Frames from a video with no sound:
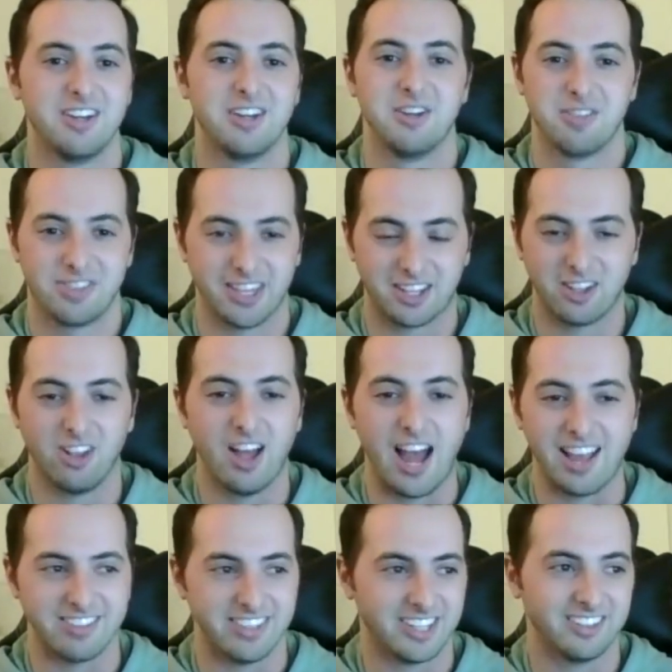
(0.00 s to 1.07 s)
the
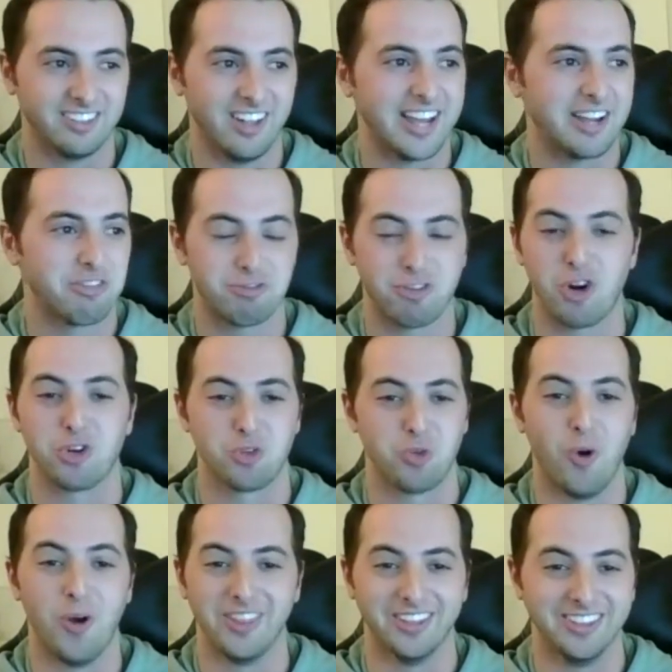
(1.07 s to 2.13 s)
classic like first
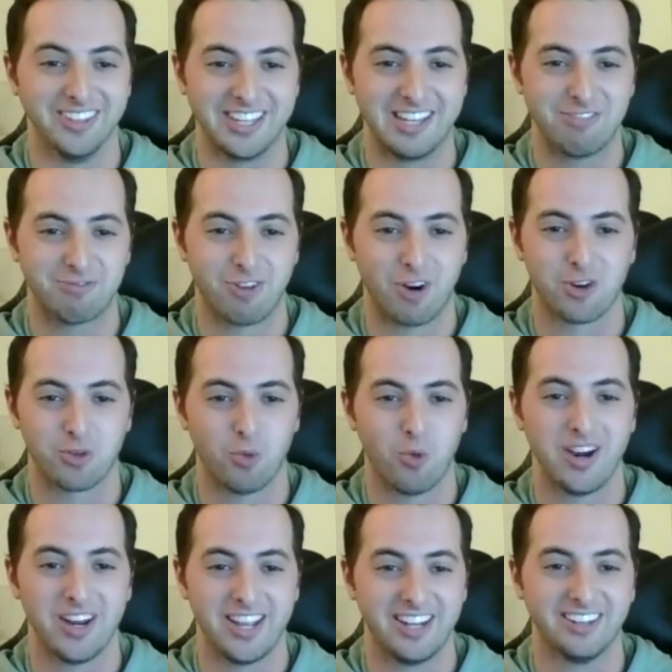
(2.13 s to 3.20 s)
one to lead, first
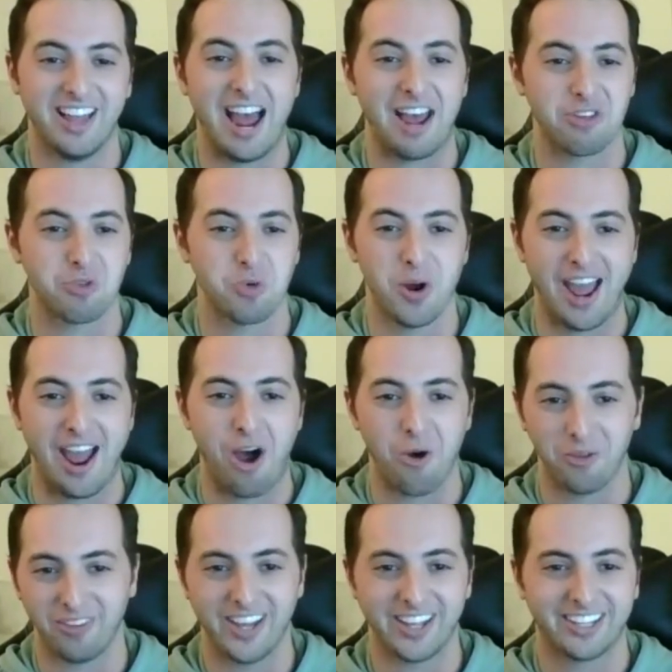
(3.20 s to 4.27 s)
one in, last one
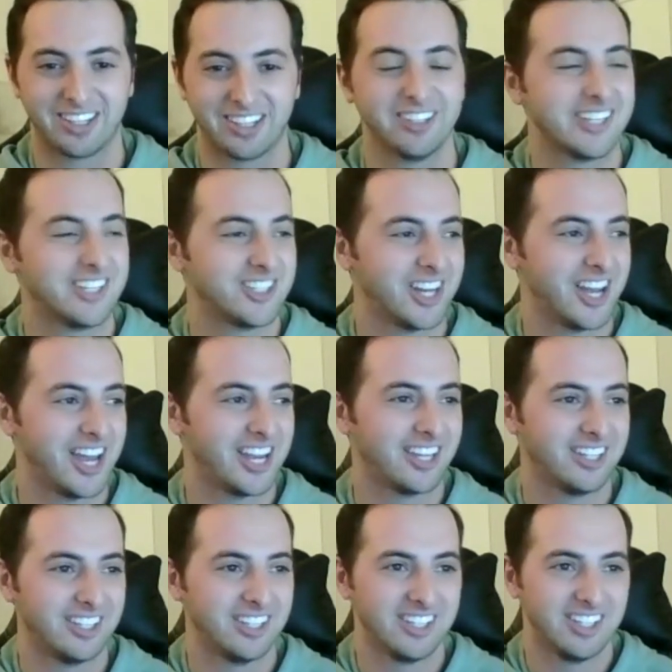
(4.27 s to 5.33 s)
out, like cliche.
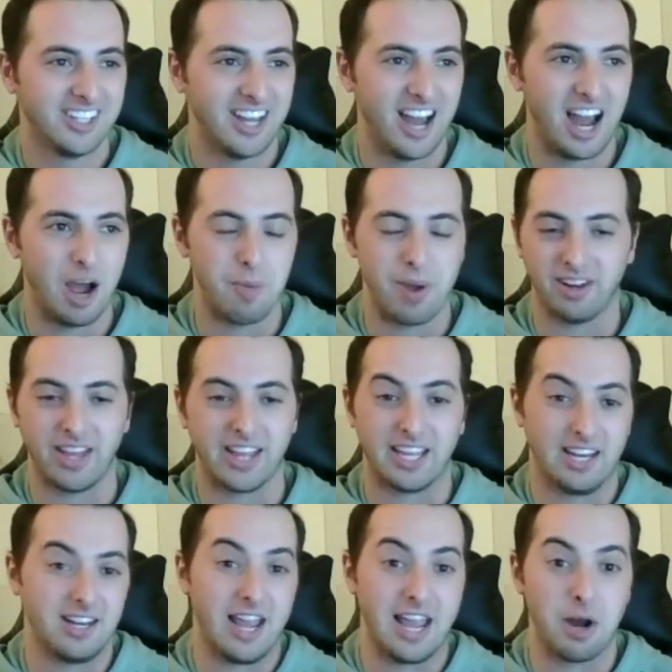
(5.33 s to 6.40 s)
And like
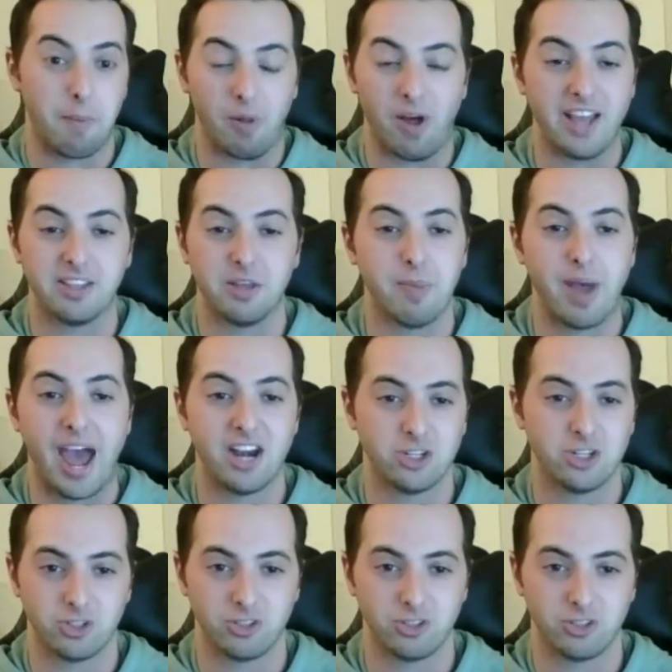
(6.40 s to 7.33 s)
it applied to managers